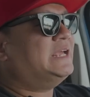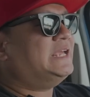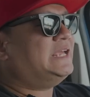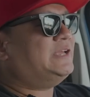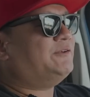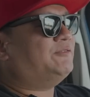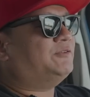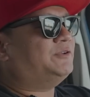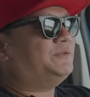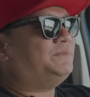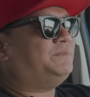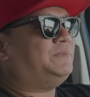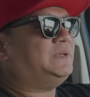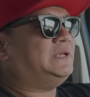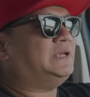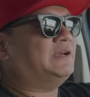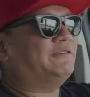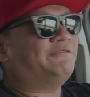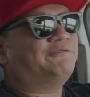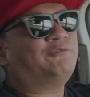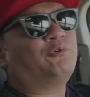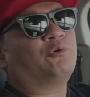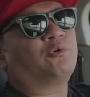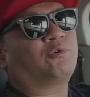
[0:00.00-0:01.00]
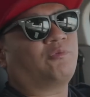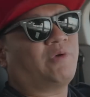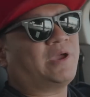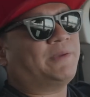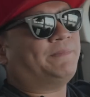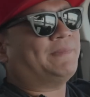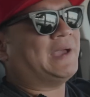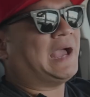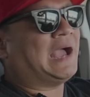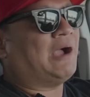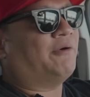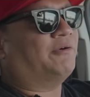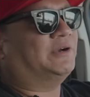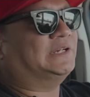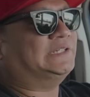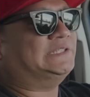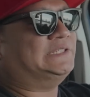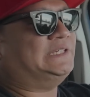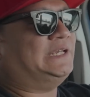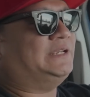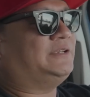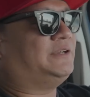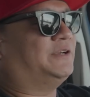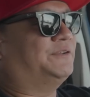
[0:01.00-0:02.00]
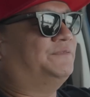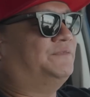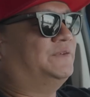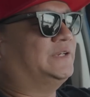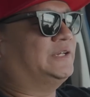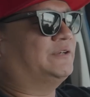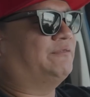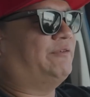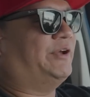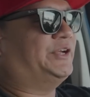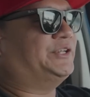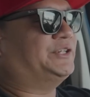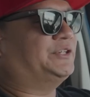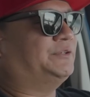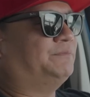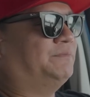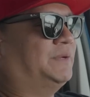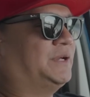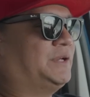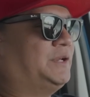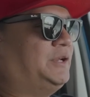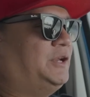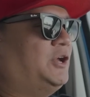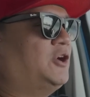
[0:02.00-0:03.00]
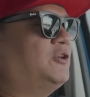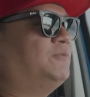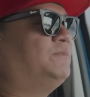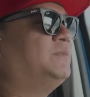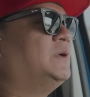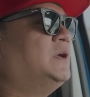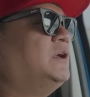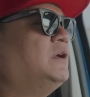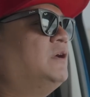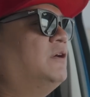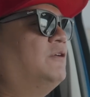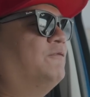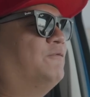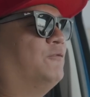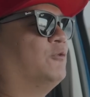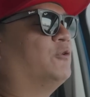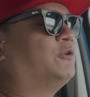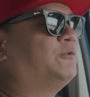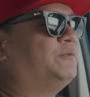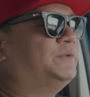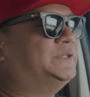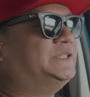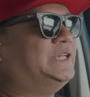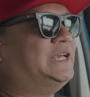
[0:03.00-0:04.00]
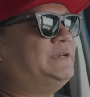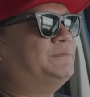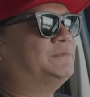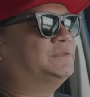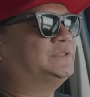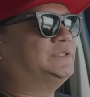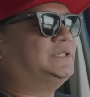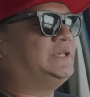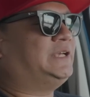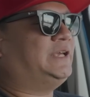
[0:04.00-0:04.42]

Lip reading: it would be a 4-way power seat configuration. But nope, Ford was able to